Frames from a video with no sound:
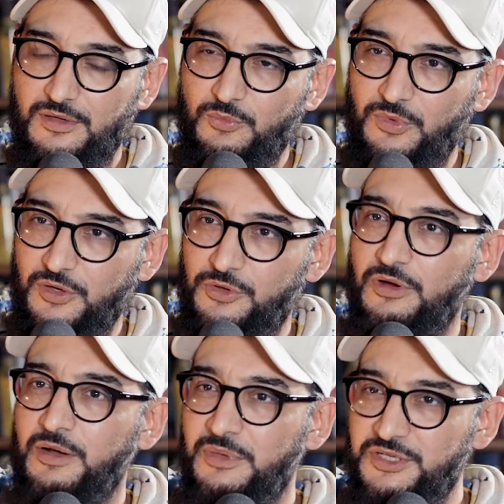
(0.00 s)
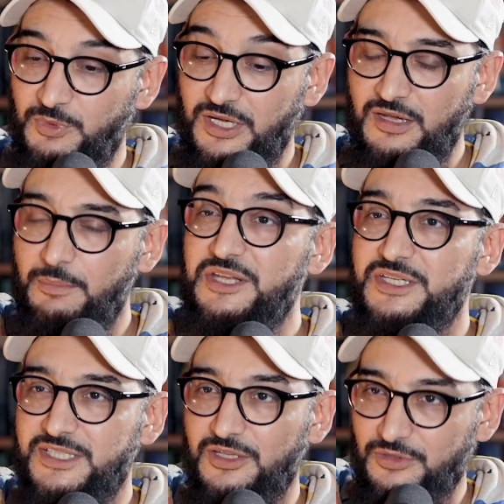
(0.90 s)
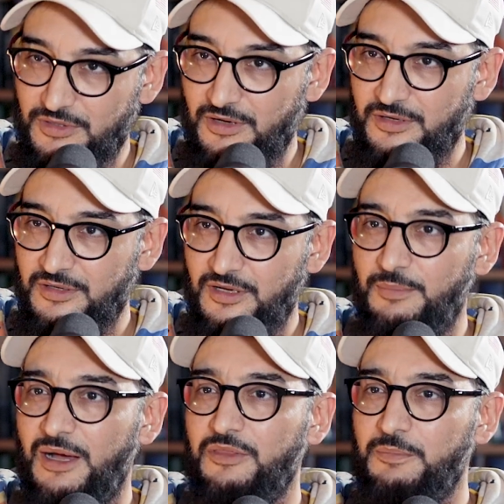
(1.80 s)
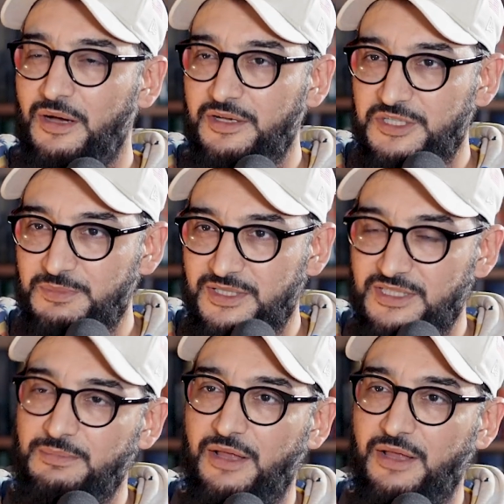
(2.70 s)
when Allah mentions in the Quran about the punishments and